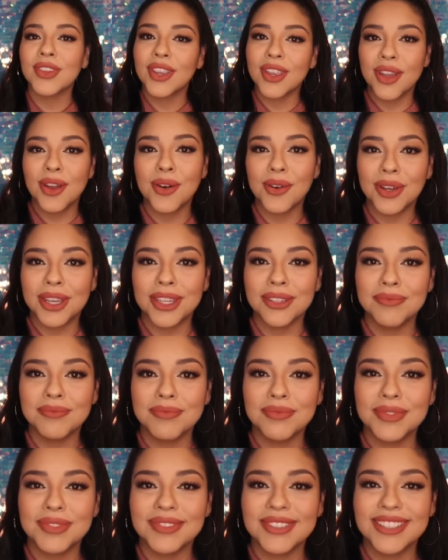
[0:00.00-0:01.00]
Okay,
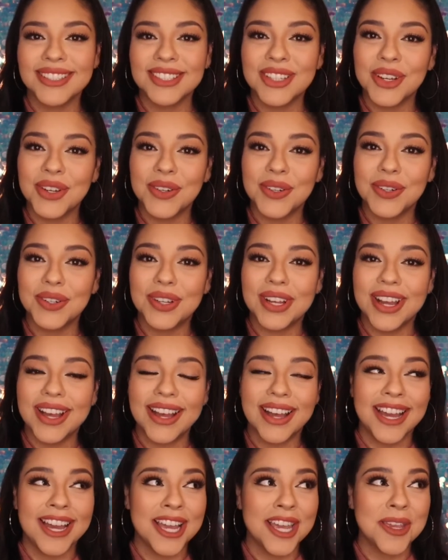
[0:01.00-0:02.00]
so
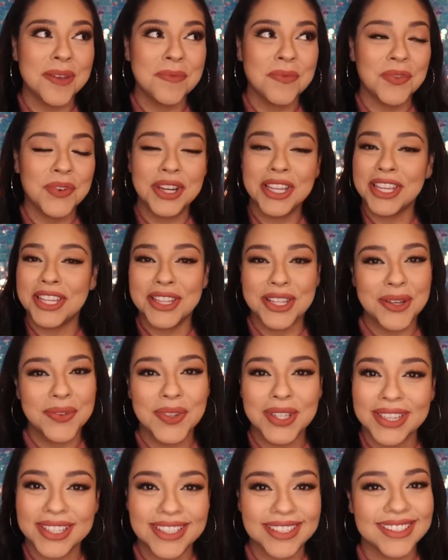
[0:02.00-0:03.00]
I'm freaking
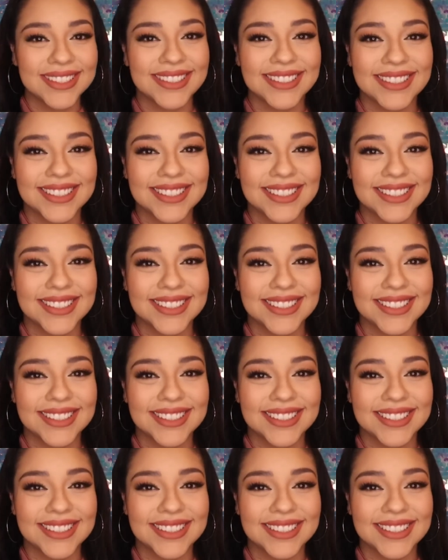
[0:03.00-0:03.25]
loving this